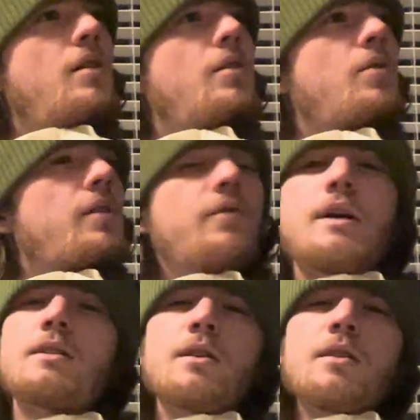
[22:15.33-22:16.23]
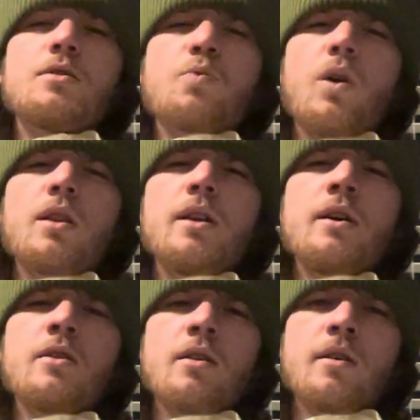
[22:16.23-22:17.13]
the Vesica is 1
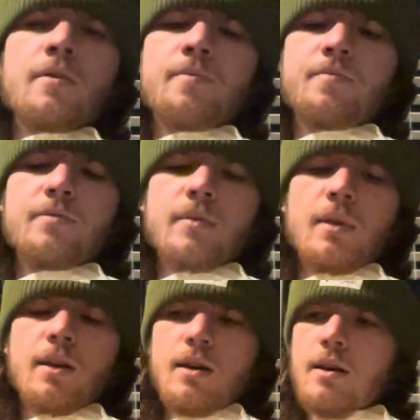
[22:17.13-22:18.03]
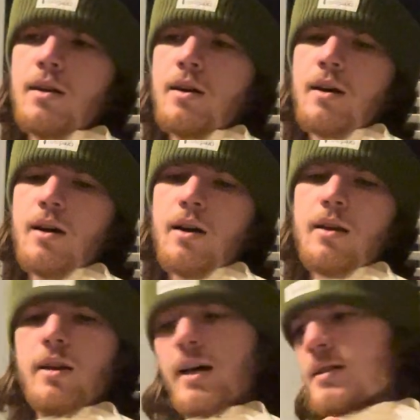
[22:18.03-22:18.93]
liter,
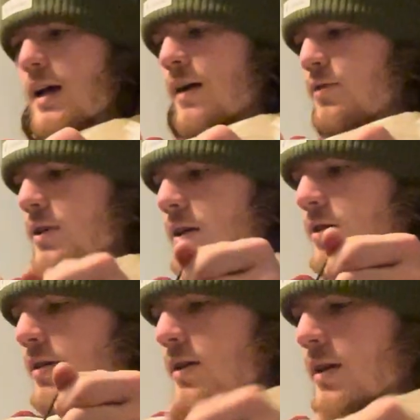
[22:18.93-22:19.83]
and that's half-liter, and